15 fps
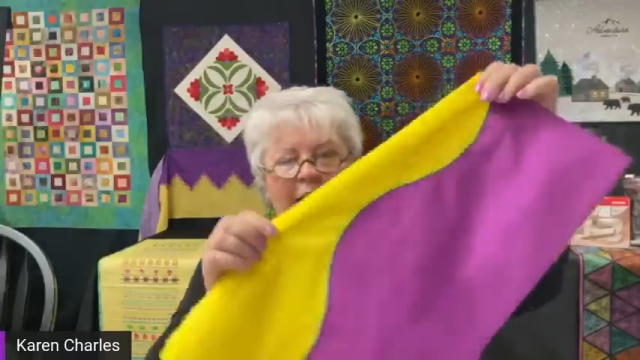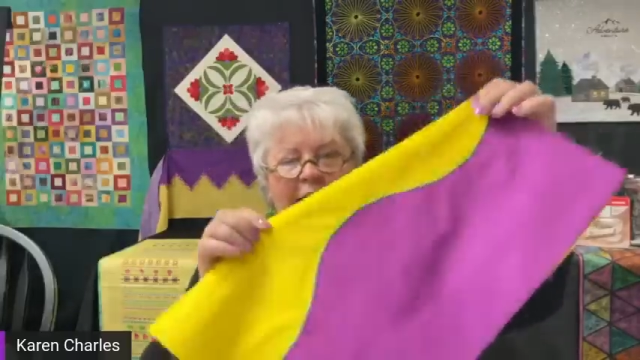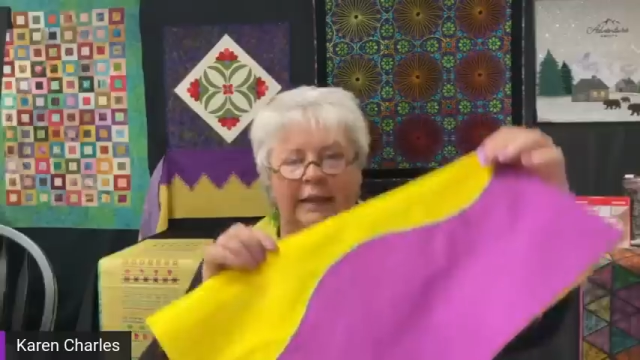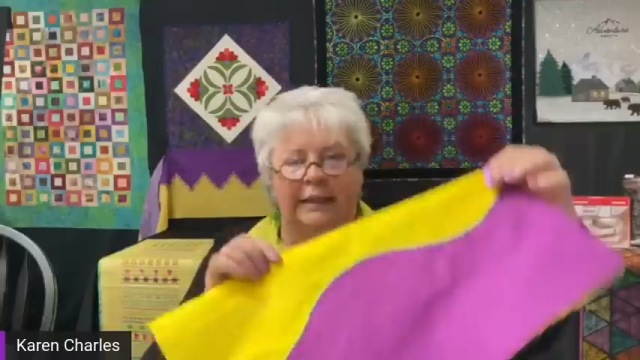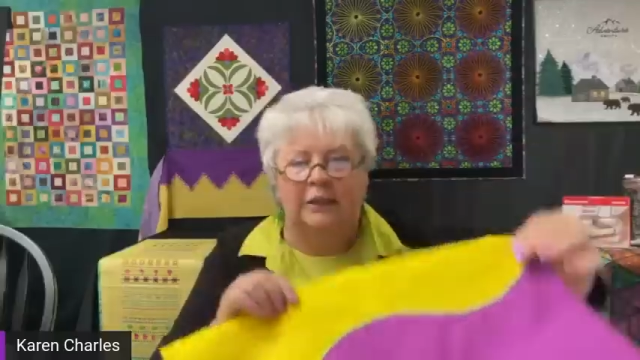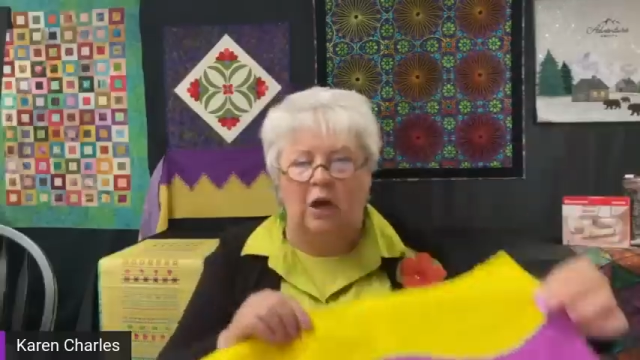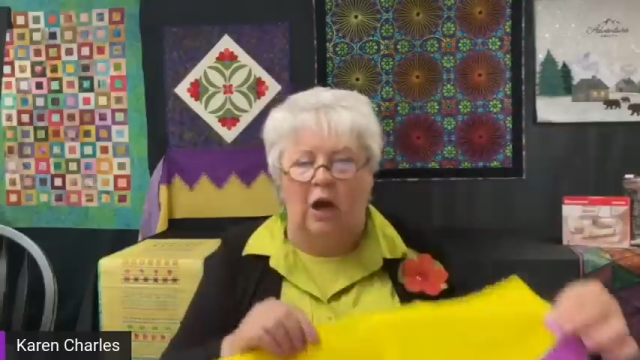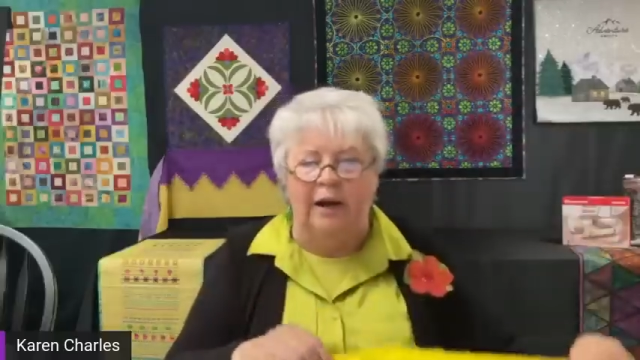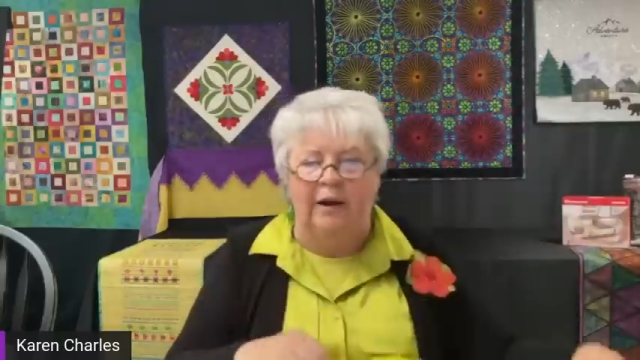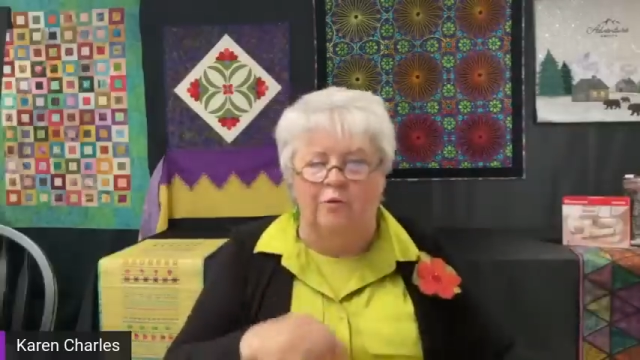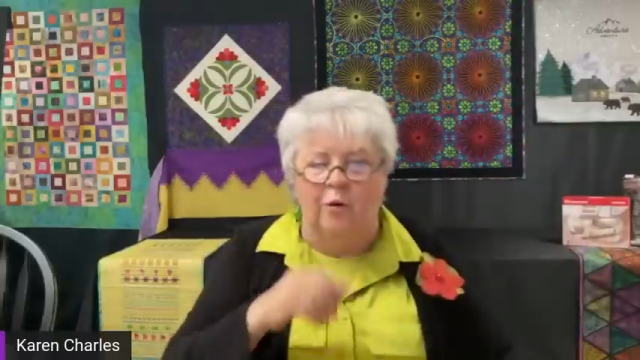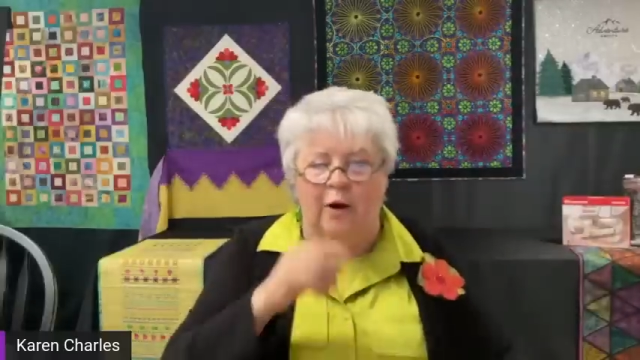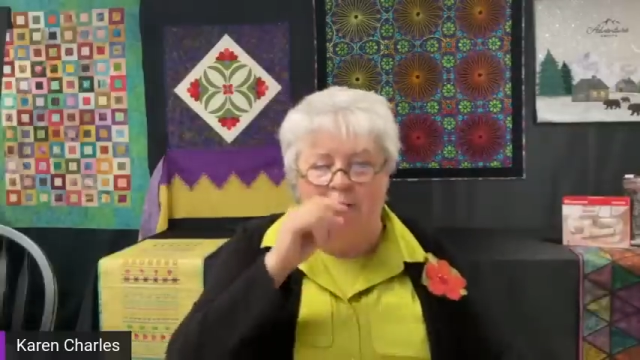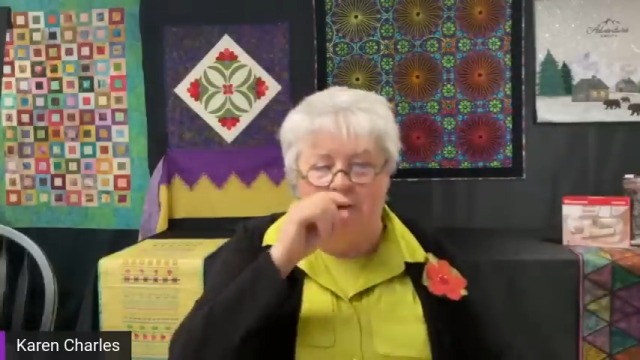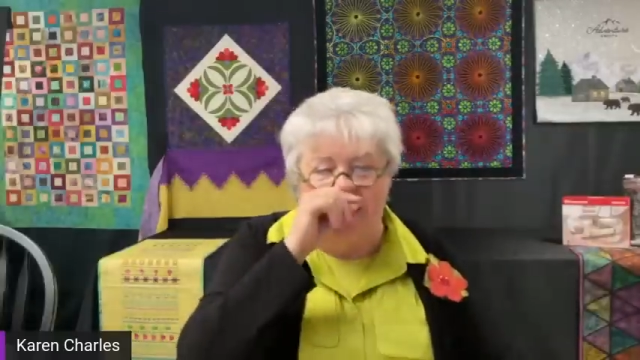And it's kind of
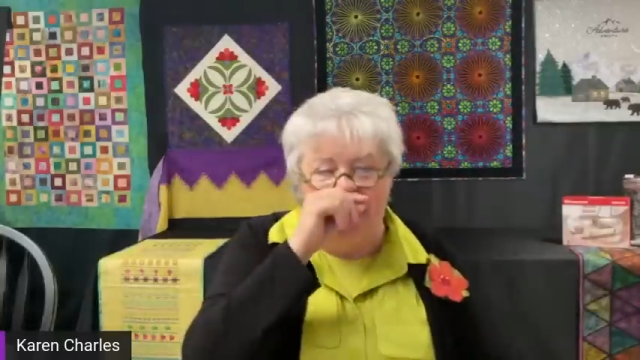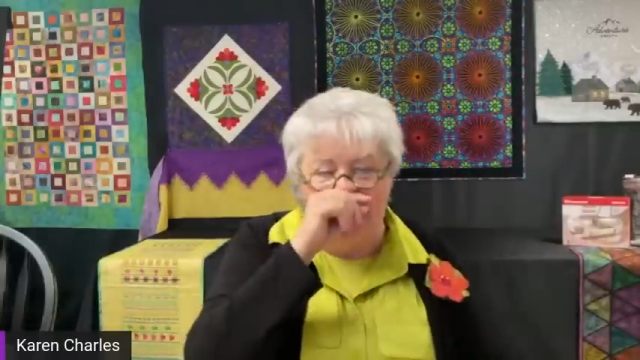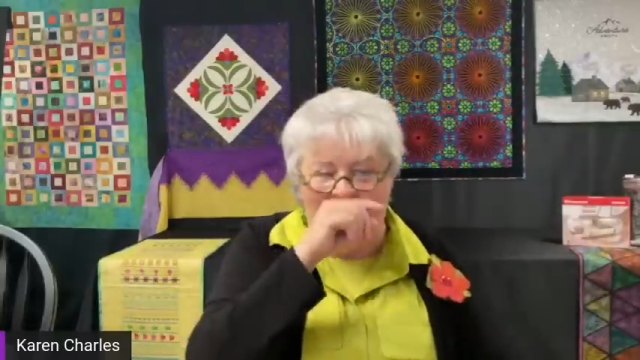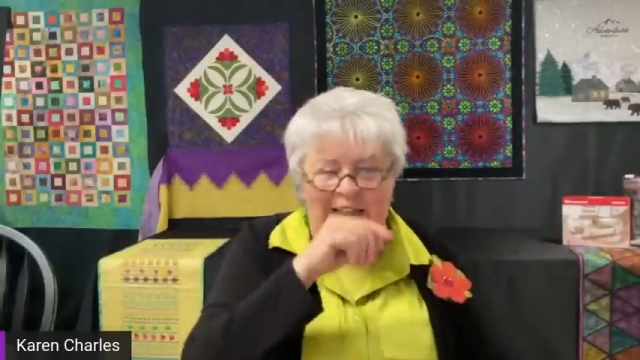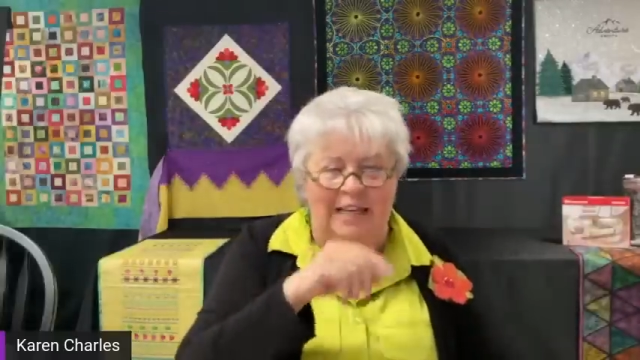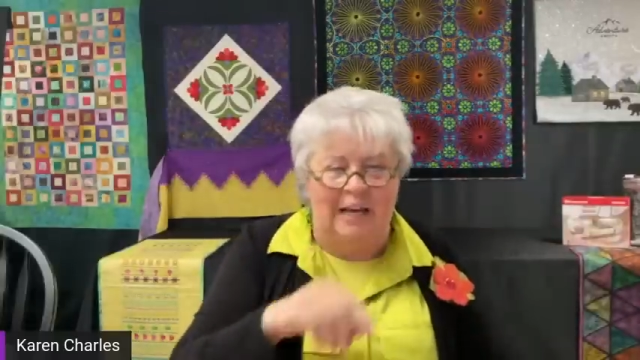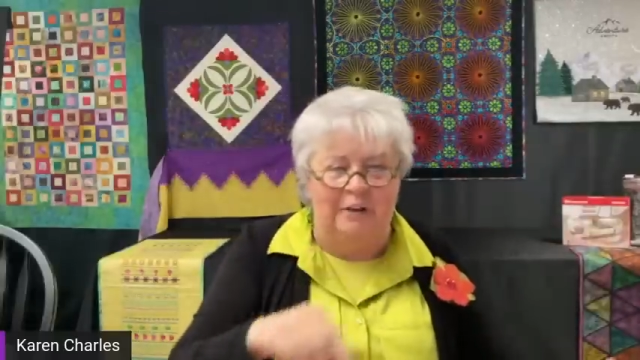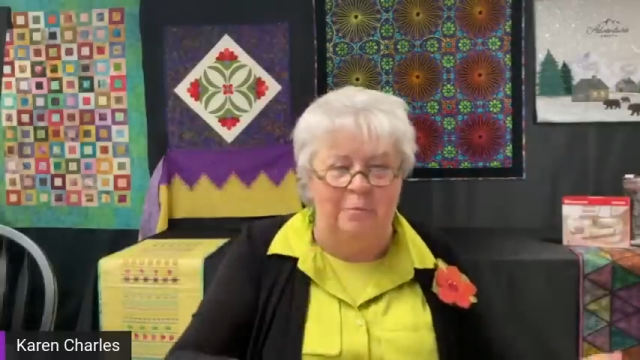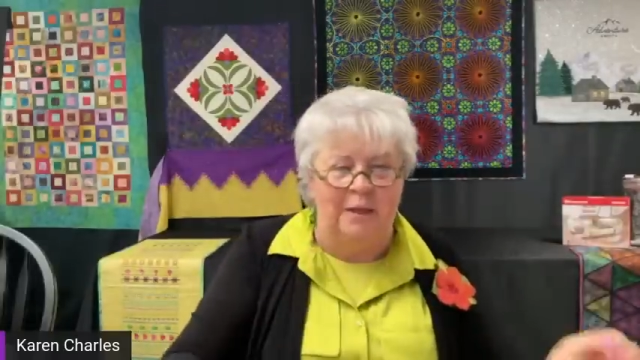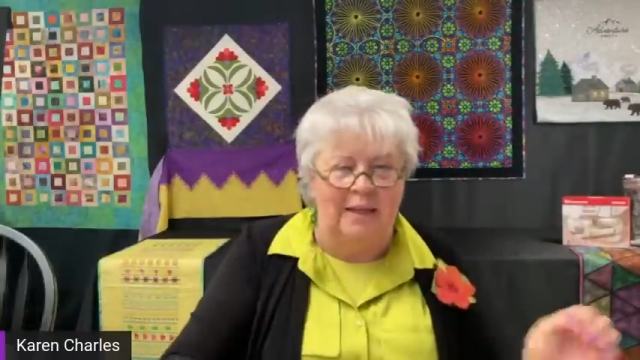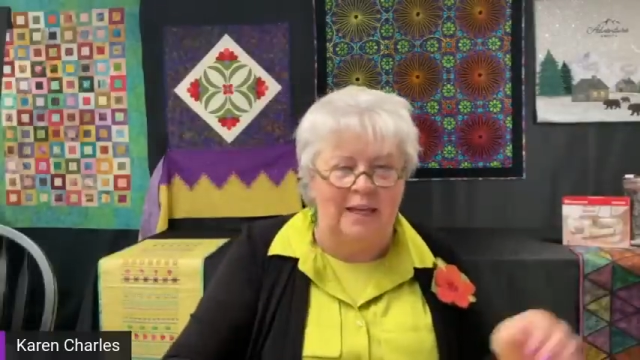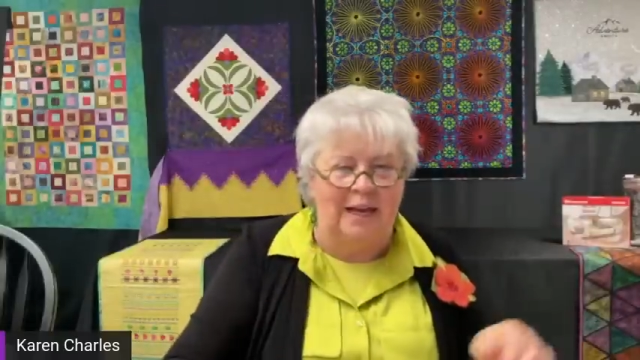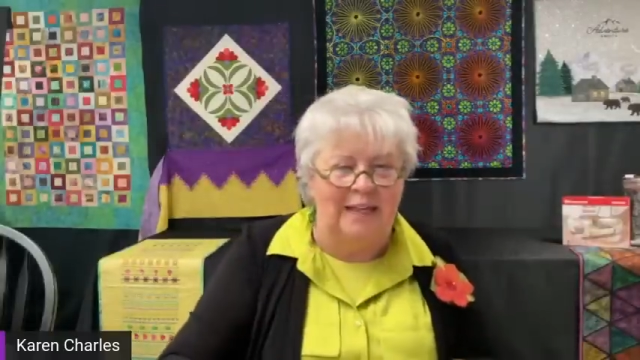what originally gave me the